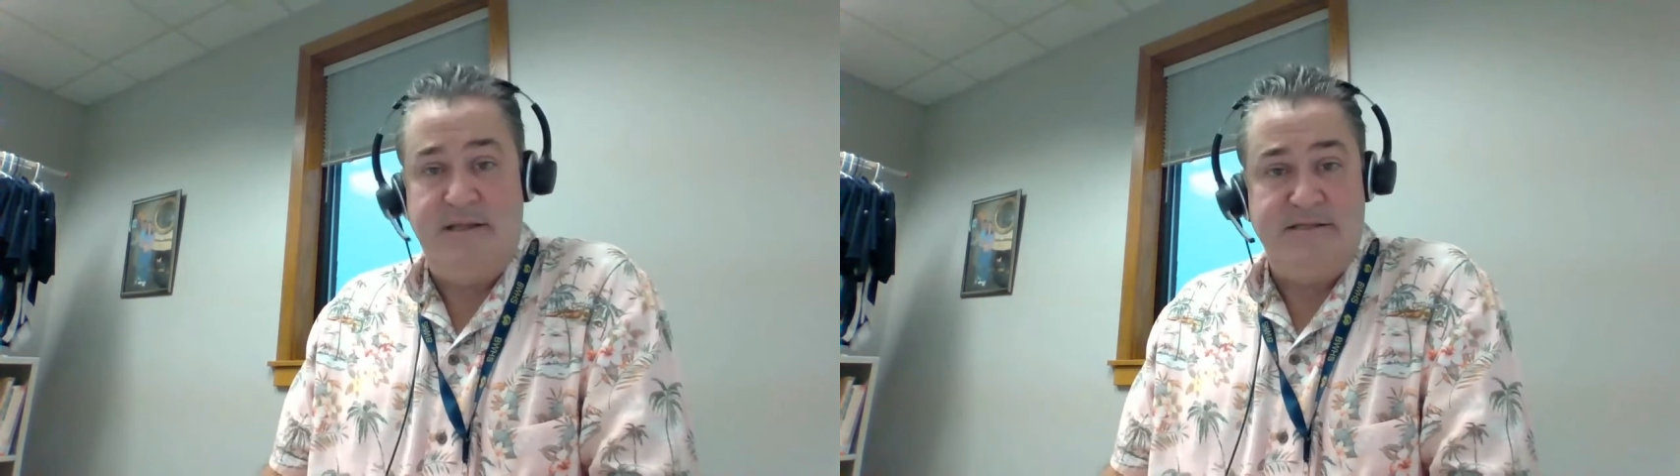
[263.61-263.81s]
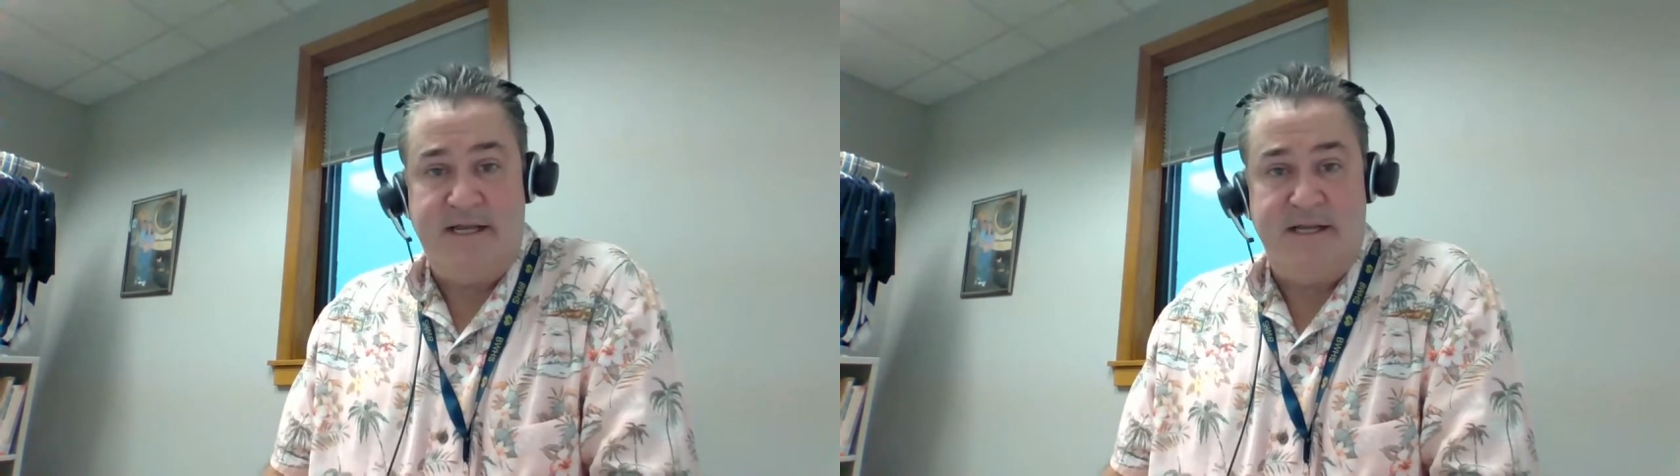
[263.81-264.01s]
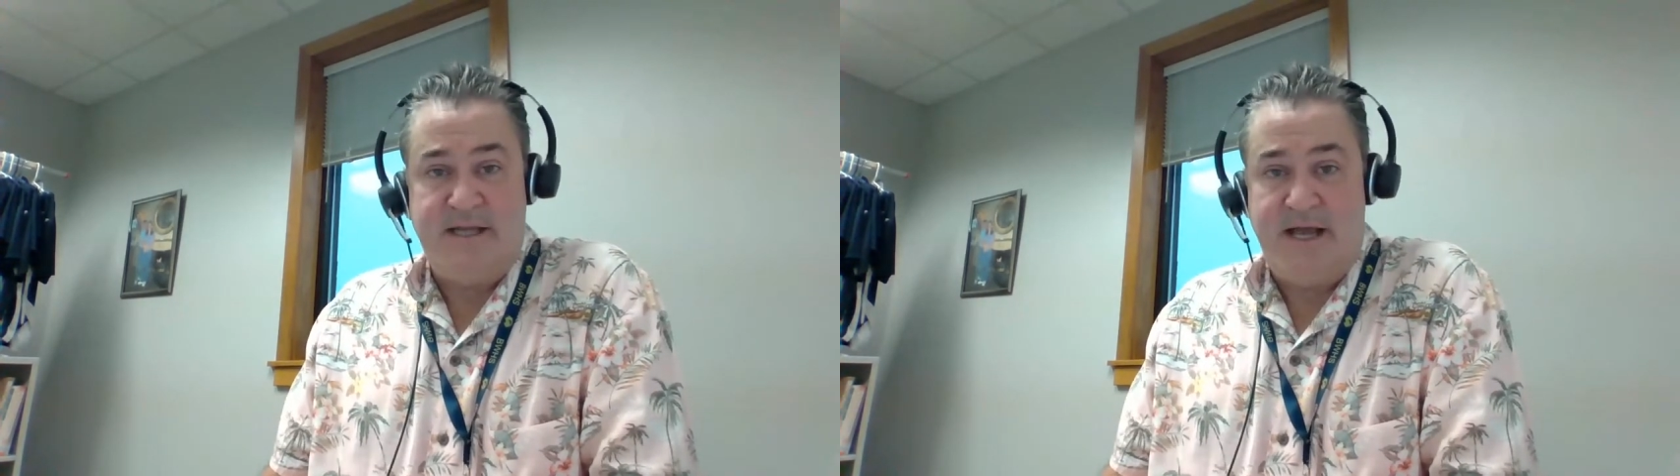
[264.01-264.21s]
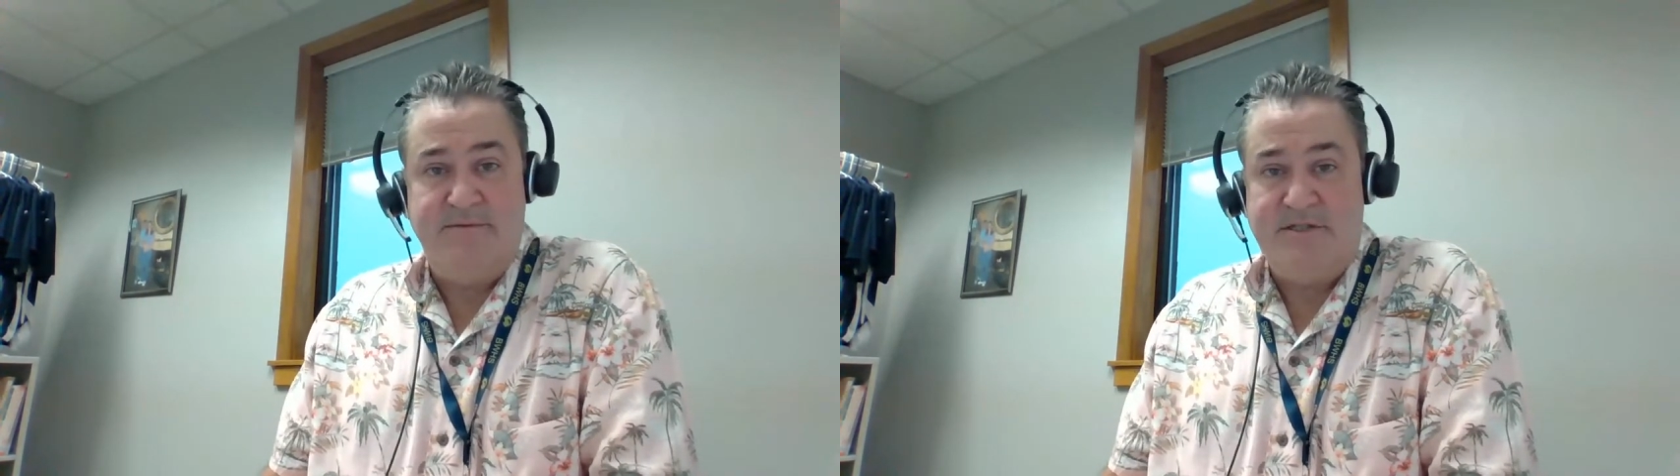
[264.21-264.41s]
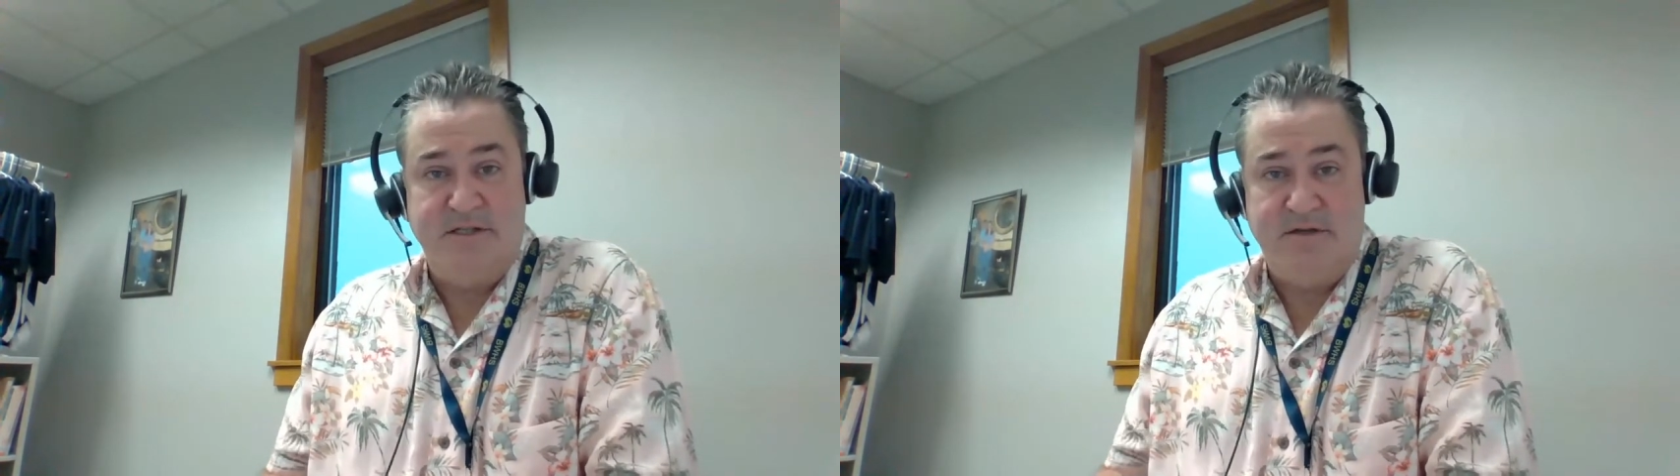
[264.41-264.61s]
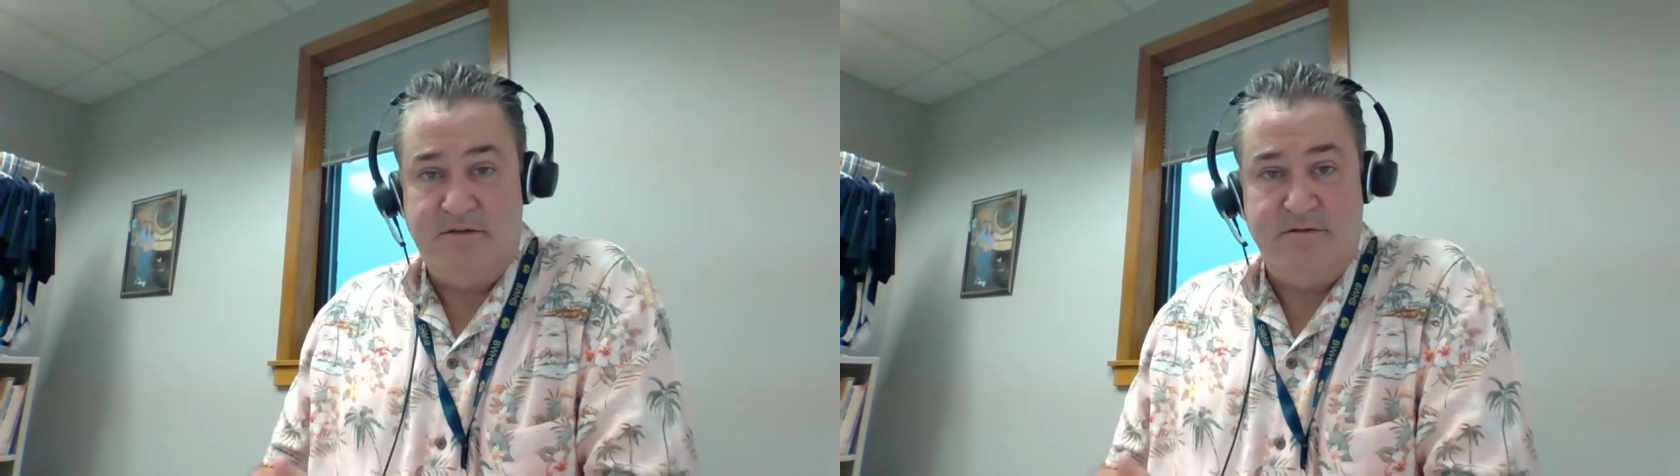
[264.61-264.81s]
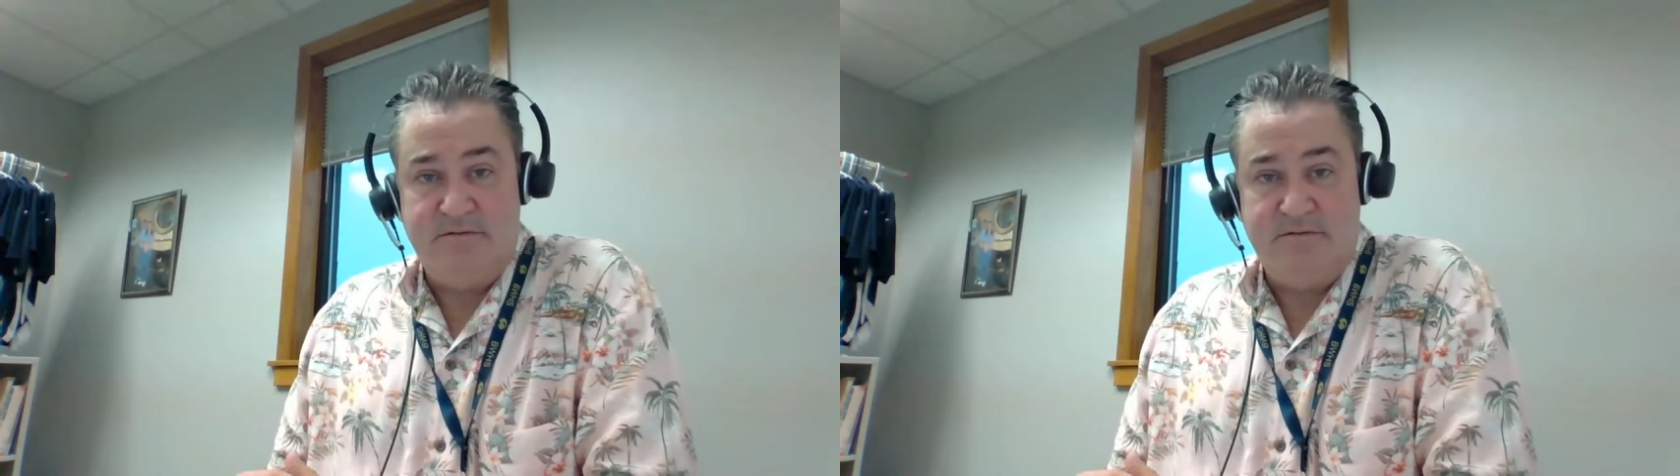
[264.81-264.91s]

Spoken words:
the second time and still